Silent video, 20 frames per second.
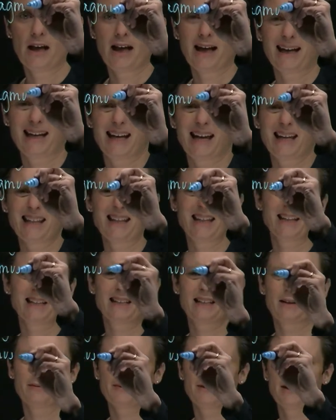Again, that's
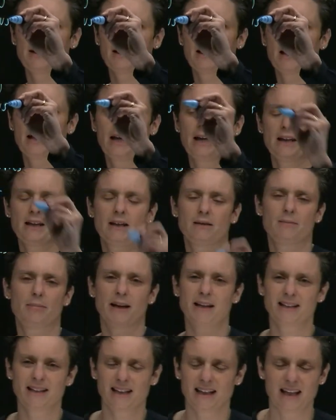something that
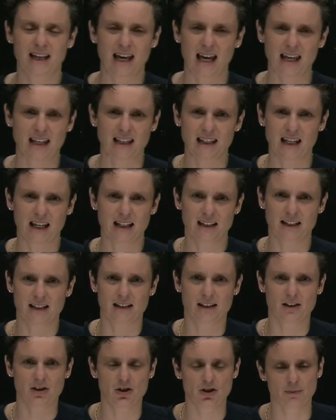basically any
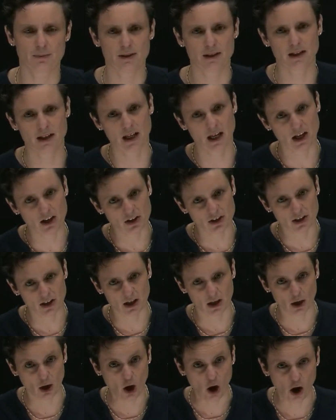anti-seizure medication
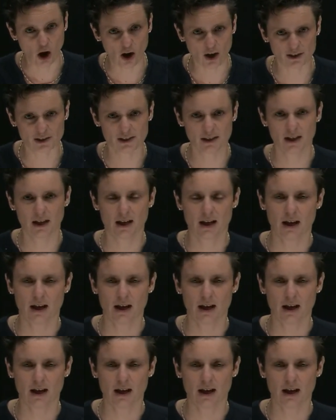can cause,